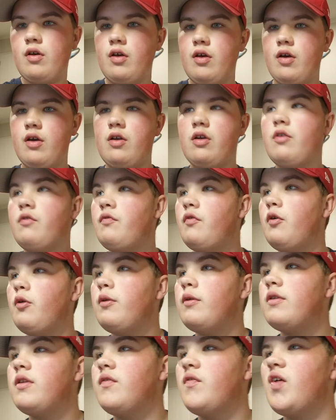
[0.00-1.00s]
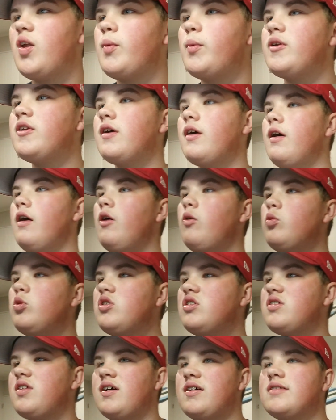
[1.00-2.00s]
no further development was
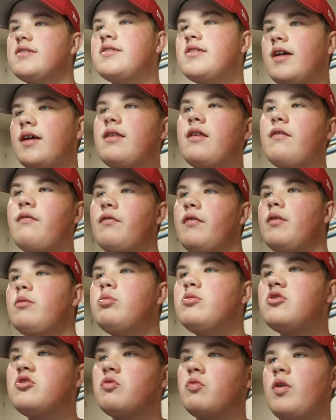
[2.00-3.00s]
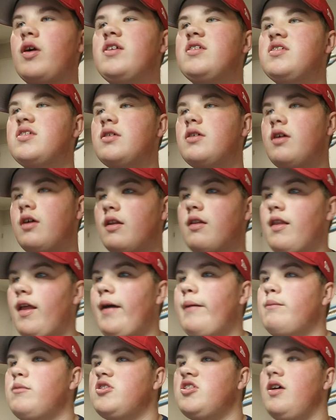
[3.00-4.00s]
announced and the film's rights
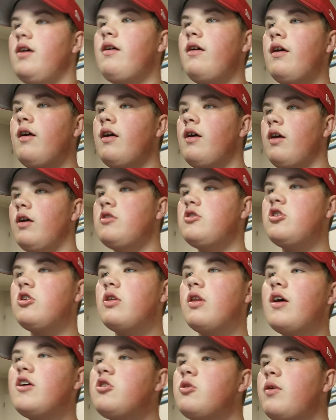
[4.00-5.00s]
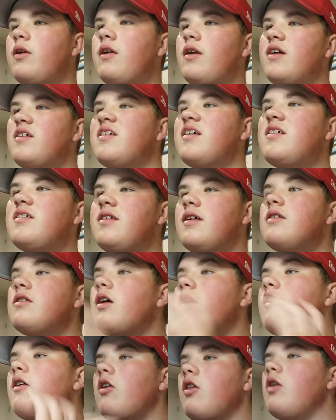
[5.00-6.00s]
collapsed. In July 2019,
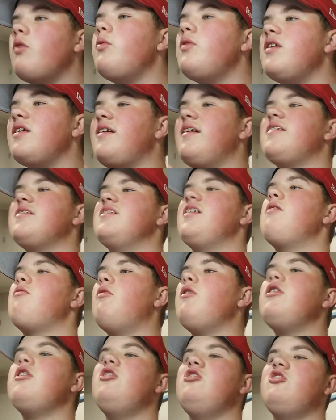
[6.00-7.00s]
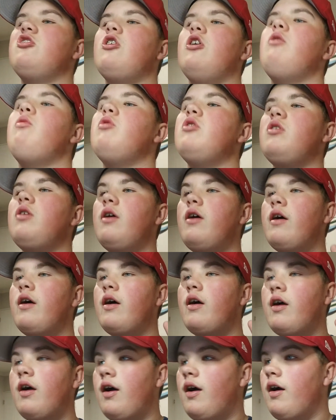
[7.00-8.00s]
Deadline Hollywood announced that Ridley Scott
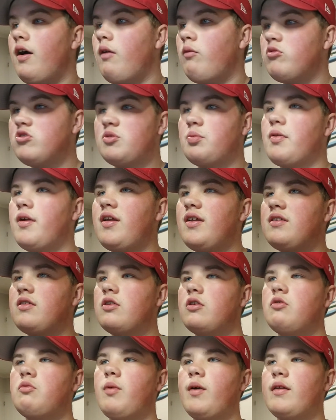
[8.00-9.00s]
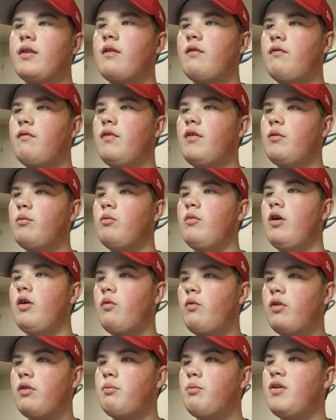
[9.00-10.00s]
was planning to direct the film,
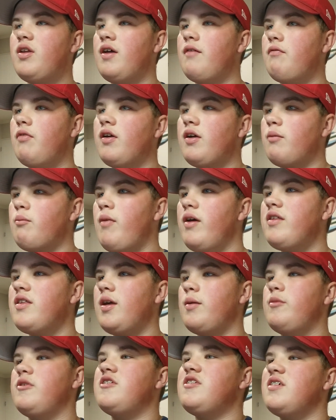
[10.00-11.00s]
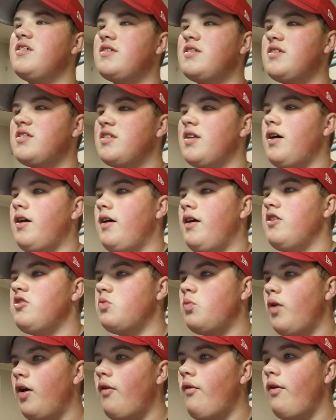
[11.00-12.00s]
with Ben Affleck and Matt Damon set to star as
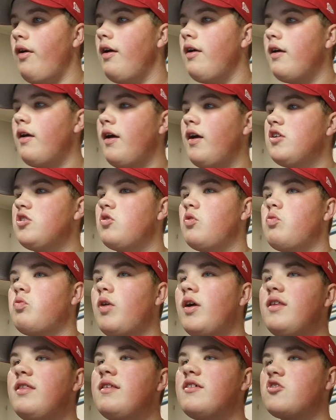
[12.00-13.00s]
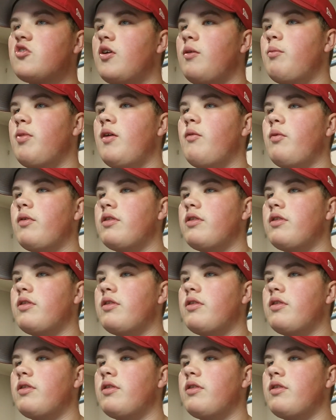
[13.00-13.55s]
well. As to write the screenplay